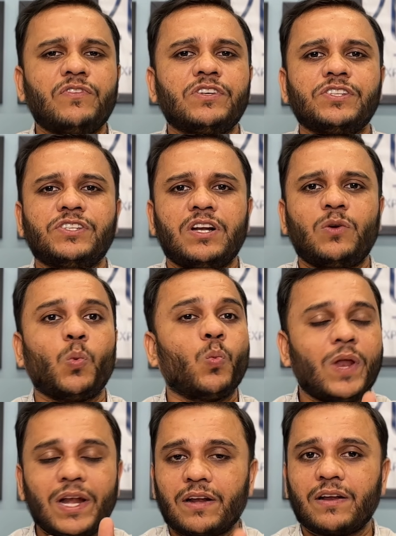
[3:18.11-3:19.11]
your result
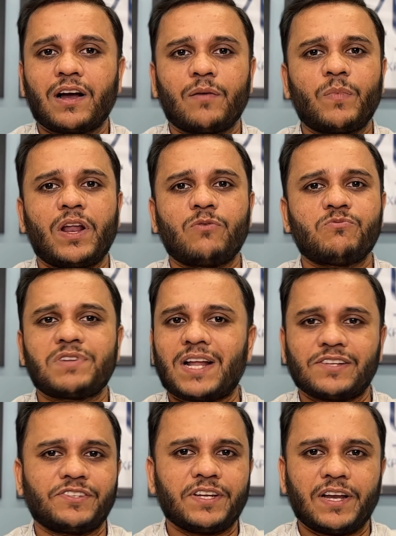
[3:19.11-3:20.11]
will come down
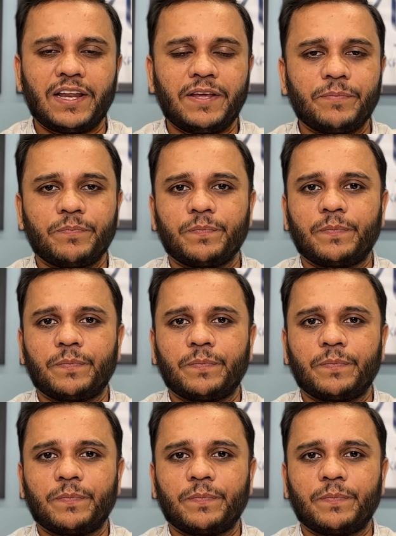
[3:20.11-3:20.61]
drastically.